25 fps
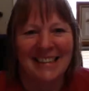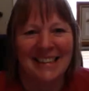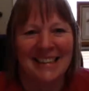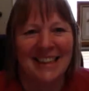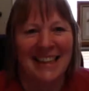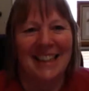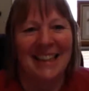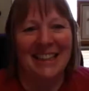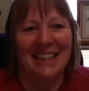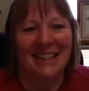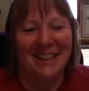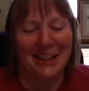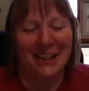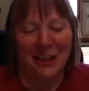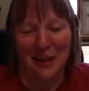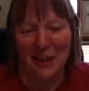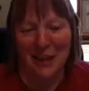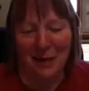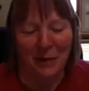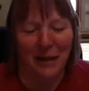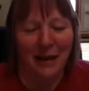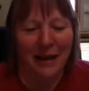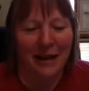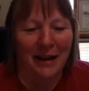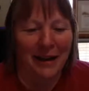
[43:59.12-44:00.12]
It's just
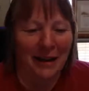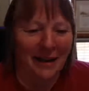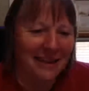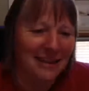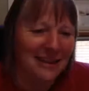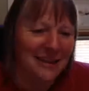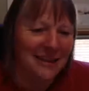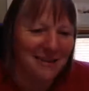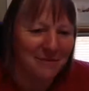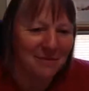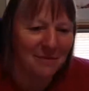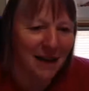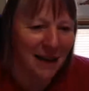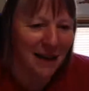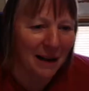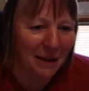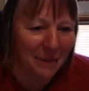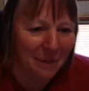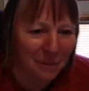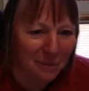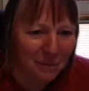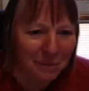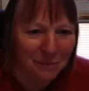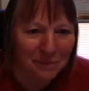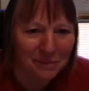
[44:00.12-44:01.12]
the way it is.
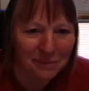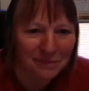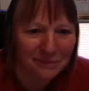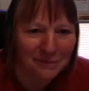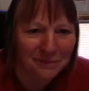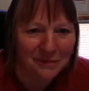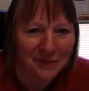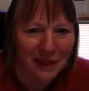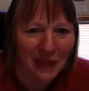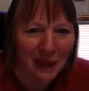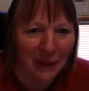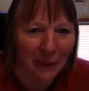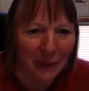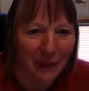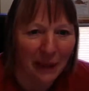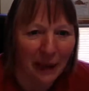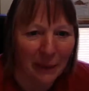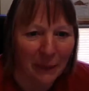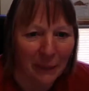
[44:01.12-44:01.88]
Okay